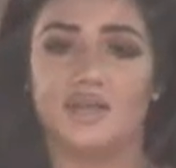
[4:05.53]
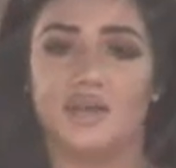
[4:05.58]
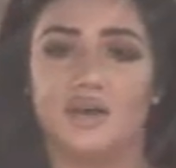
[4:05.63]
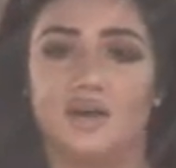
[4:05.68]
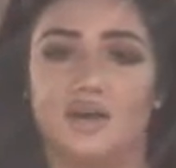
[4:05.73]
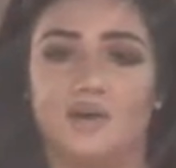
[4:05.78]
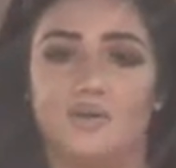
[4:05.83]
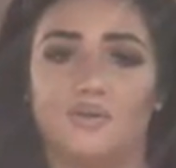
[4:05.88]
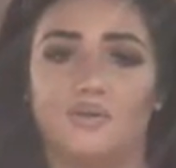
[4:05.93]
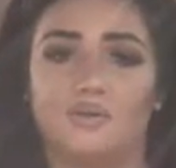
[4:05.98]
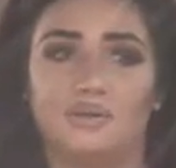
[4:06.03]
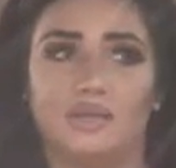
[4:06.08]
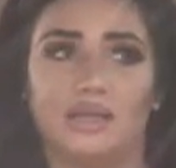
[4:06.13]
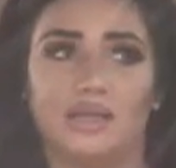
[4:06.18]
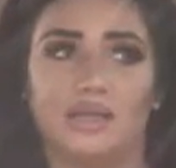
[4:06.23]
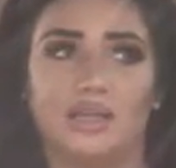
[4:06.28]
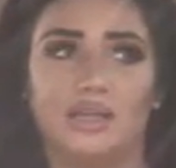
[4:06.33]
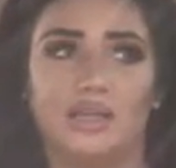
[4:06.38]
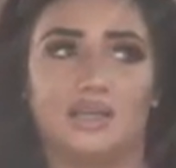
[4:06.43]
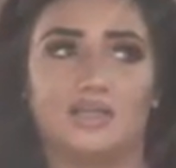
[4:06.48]
now
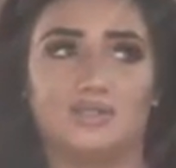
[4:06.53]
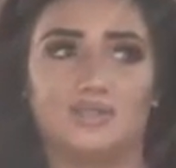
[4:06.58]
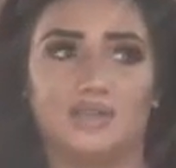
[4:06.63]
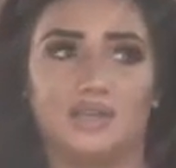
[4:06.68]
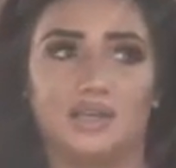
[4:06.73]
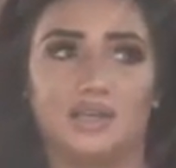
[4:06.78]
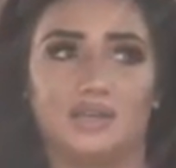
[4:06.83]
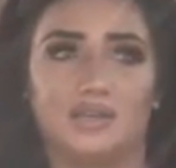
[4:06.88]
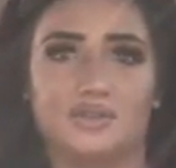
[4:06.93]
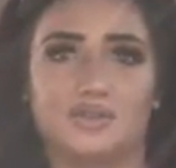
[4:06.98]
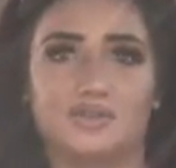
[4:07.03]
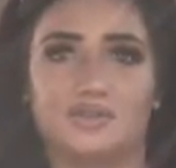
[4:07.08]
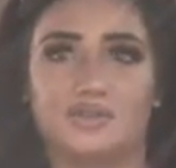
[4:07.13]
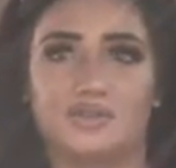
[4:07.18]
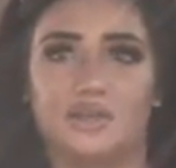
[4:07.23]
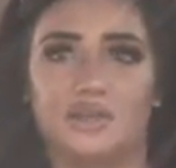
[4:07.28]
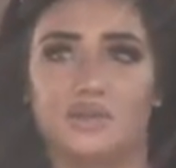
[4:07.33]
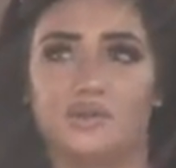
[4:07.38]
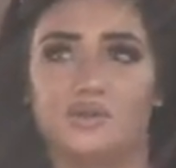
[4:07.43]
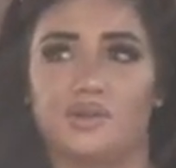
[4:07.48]
entering your
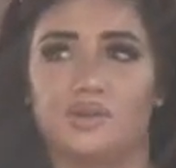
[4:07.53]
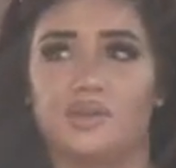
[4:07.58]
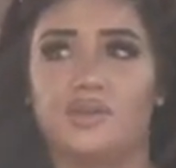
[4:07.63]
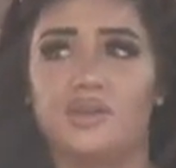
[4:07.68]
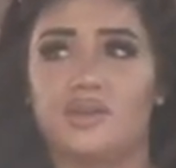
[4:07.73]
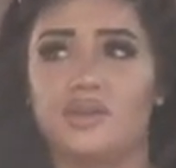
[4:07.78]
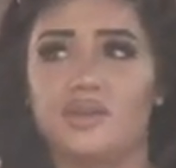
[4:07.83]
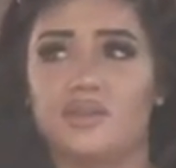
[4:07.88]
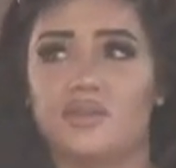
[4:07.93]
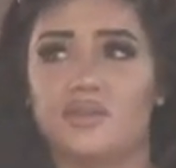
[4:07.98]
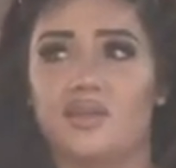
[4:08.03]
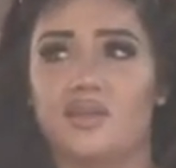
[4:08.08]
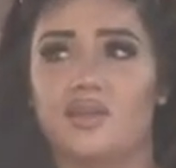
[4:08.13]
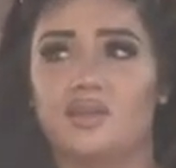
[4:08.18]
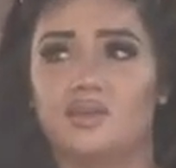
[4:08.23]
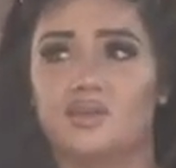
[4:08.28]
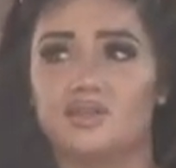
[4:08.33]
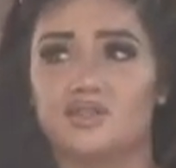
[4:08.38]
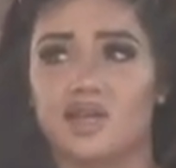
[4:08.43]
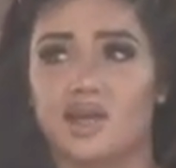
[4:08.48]
journey or thinking that
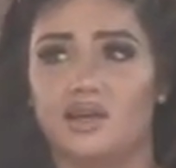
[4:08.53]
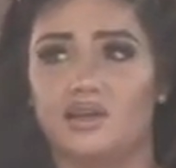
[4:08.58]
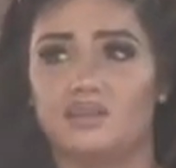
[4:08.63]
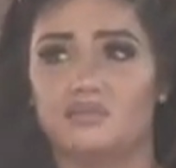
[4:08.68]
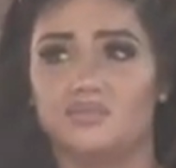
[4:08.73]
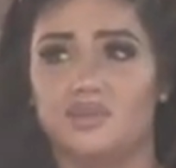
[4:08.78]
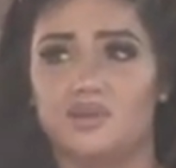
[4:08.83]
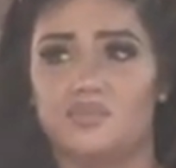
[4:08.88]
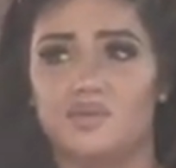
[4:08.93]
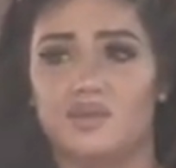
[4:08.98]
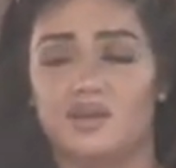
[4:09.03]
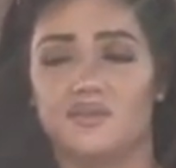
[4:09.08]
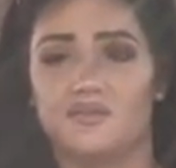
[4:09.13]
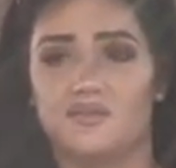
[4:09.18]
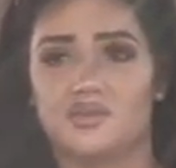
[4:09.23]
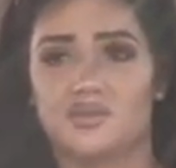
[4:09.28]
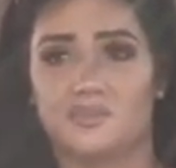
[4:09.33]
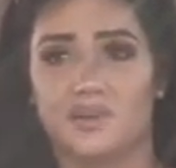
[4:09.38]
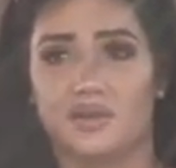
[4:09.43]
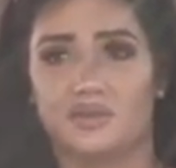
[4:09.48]
your child may be on the
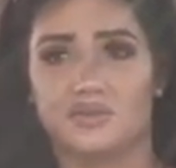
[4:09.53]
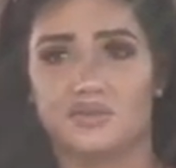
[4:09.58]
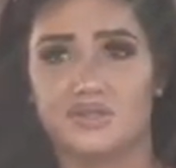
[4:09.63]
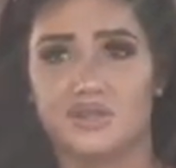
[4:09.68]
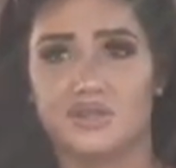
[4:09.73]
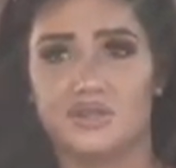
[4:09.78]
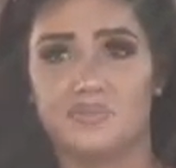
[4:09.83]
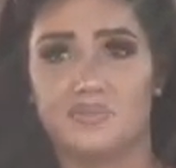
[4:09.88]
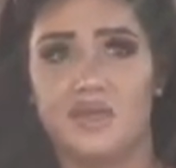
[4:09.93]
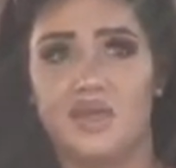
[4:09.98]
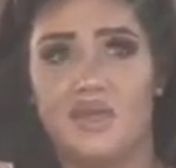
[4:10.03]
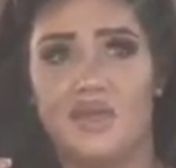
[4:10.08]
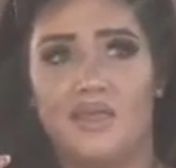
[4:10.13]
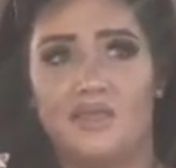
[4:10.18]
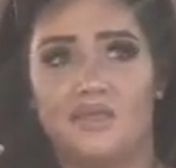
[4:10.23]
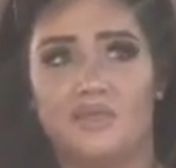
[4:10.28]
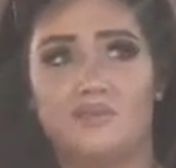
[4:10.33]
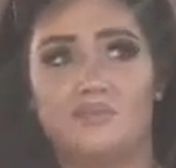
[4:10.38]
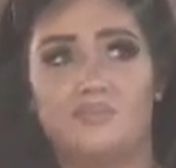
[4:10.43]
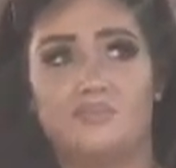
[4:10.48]
spectrum,
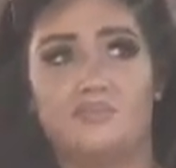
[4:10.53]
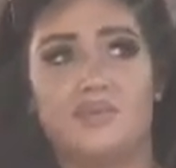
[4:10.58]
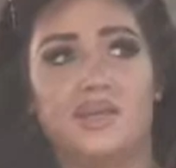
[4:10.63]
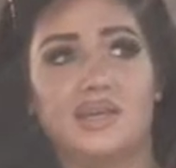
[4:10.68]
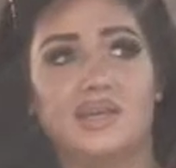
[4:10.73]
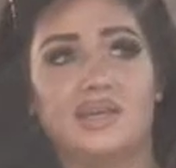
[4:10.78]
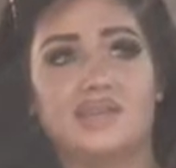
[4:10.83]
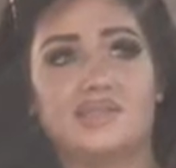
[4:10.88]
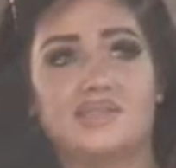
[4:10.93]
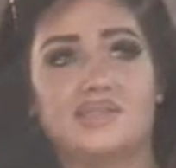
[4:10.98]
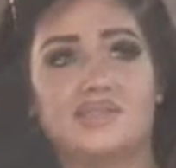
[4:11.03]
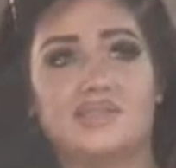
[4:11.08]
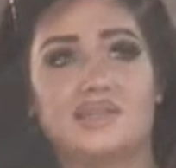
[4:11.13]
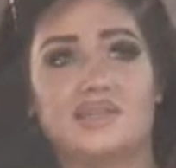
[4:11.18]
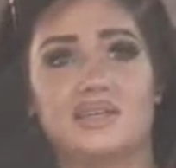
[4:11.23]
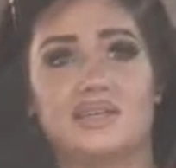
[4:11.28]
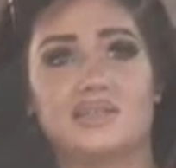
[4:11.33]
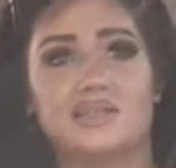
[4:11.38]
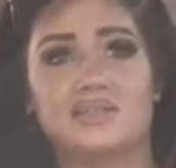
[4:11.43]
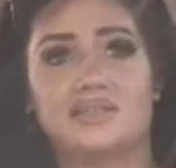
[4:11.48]
the biggest
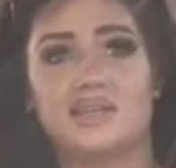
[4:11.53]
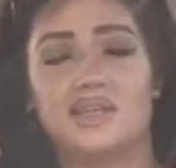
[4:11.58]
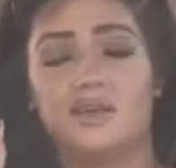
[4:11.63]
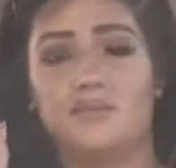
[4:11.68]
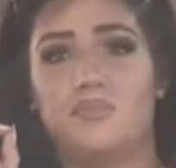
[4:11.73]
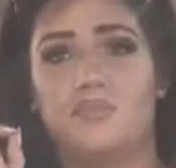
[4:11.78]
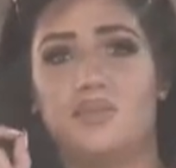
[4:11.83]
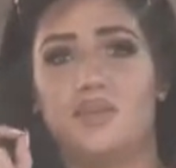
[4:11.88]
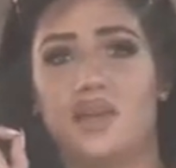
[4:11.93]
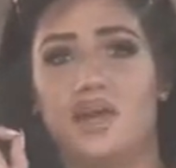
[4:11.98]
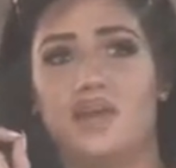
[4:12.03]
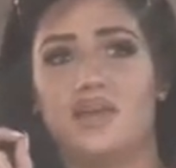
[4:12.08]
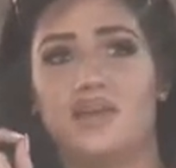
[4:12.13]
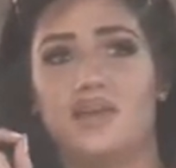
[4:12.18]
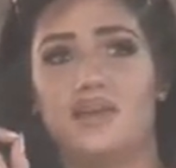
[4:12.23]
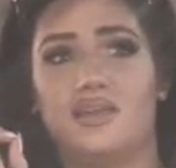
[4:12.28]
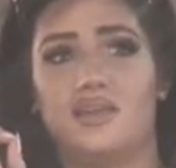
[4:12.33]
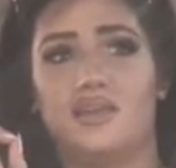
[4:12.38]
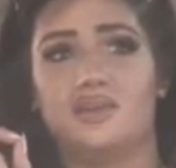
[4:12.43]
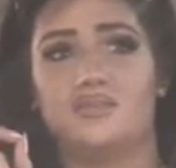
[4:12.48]
tip that I can